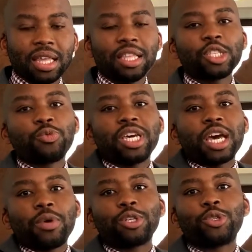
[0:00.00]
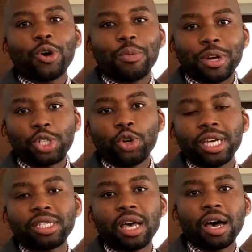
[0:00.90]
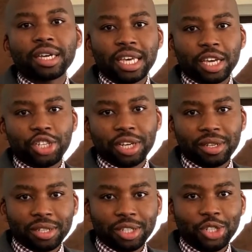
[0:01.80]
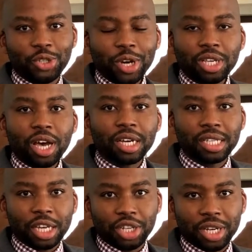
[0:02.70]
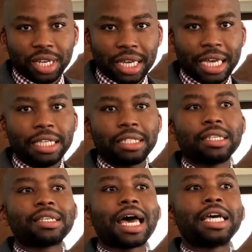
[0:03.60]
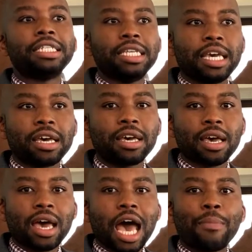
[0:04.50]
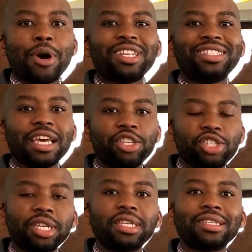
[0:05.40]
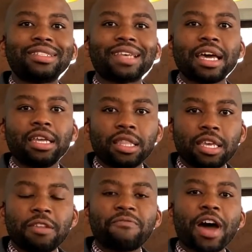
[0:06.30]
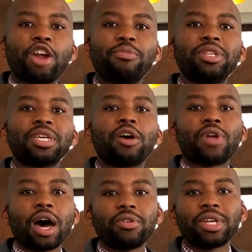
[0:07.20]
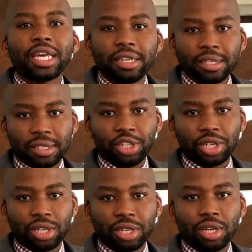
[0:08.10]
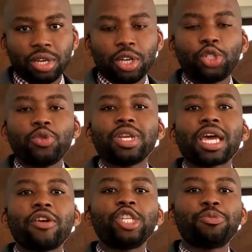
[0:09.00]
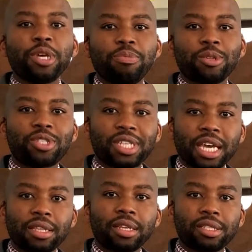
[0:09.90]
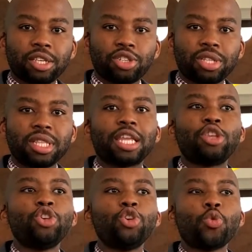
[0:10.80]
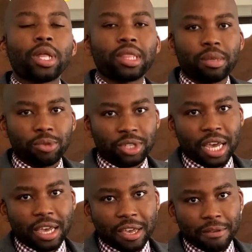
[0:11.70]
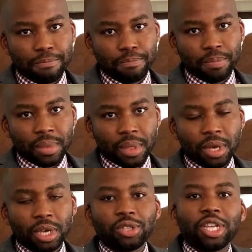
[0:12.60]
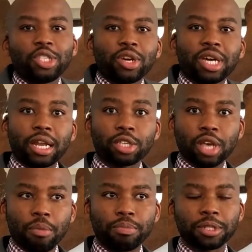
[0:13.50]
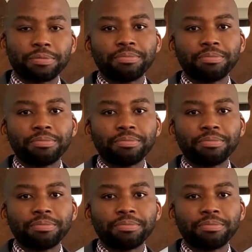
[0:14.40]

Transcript: This week, I want to talk about choice architecture. Choice architecture is this idea about intentionally designing the environment around a decision to encourage people to take the decision that you want them to take. So let's look at an example.